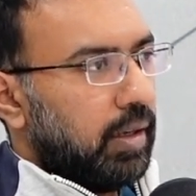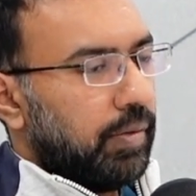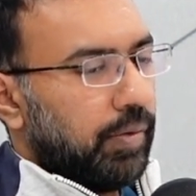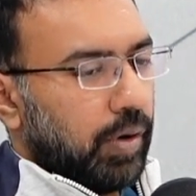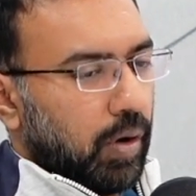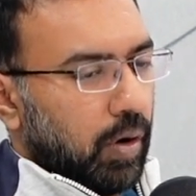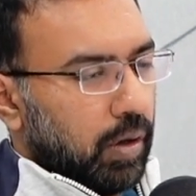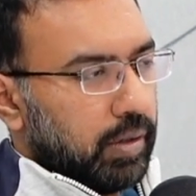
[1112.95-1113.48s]

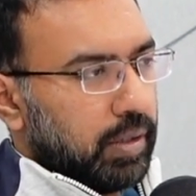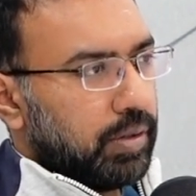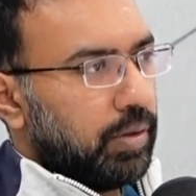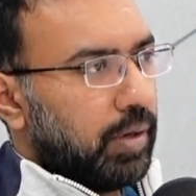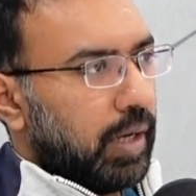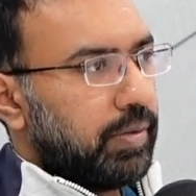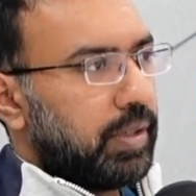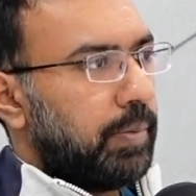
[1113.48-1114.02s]
For all this,
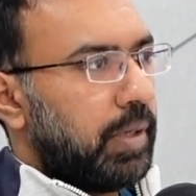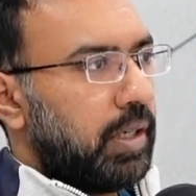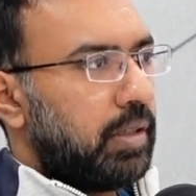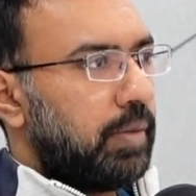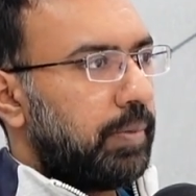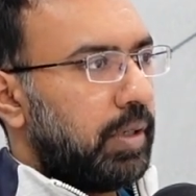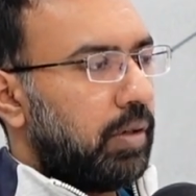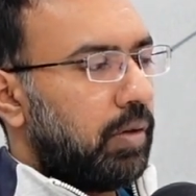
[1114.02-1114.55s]
you have
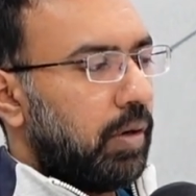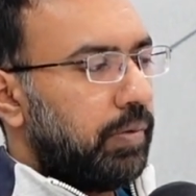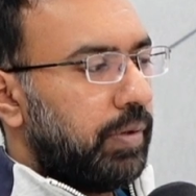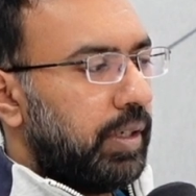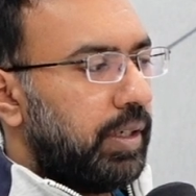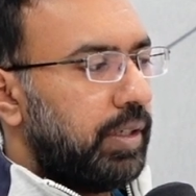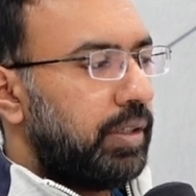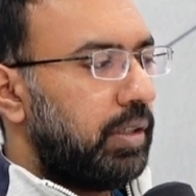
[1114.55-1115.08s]
separate
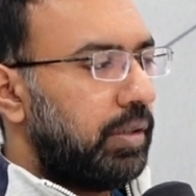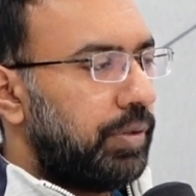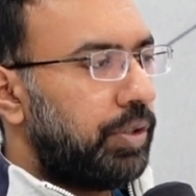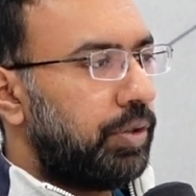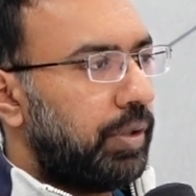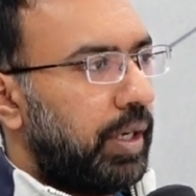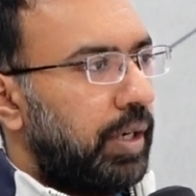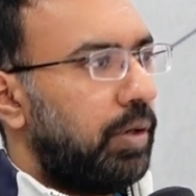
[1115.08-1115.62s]
configurations which
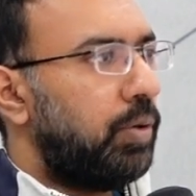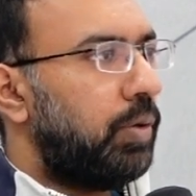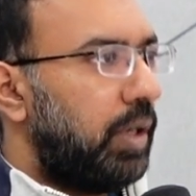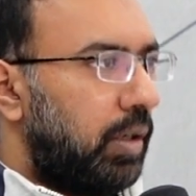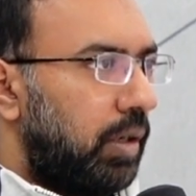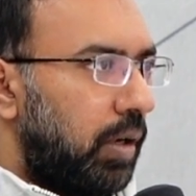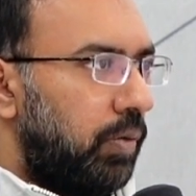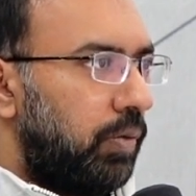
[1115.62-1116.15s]
you can do
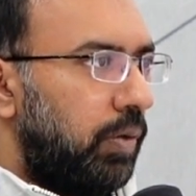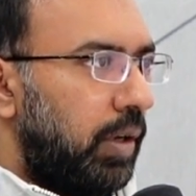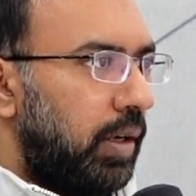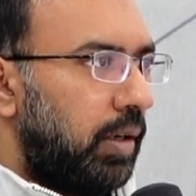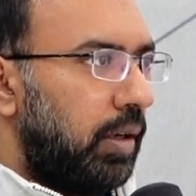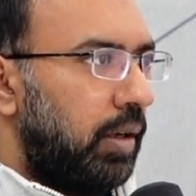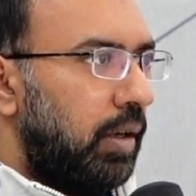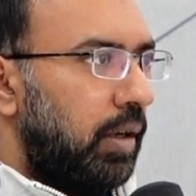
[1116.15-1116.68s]
at Cloudflare,